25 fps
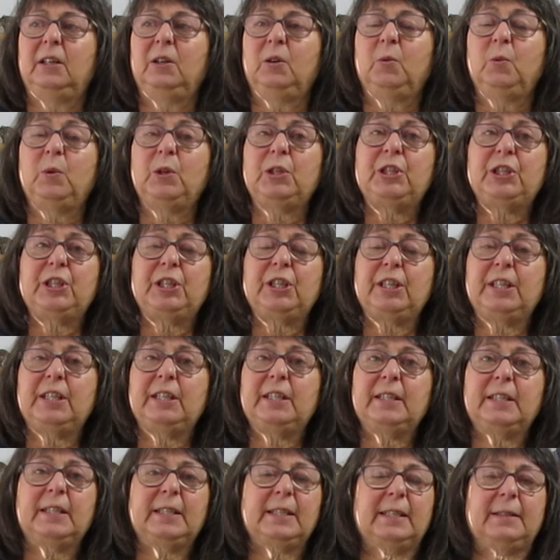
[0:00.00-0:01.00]
which
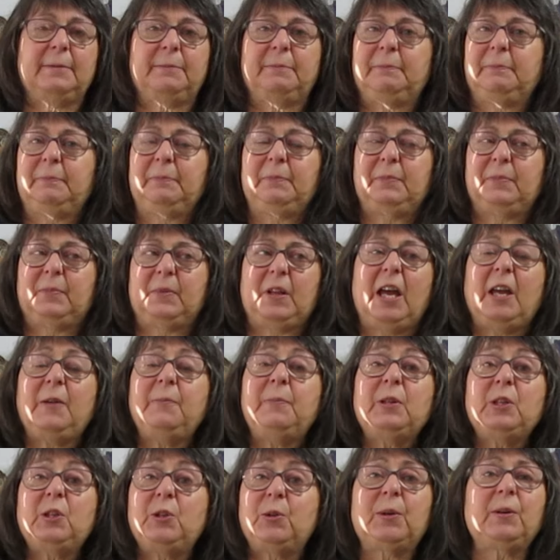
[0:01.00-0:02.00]
is, I've
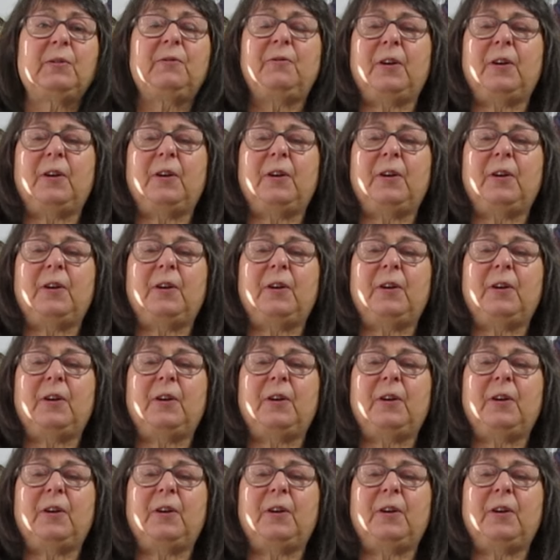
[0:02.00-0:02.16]
been doing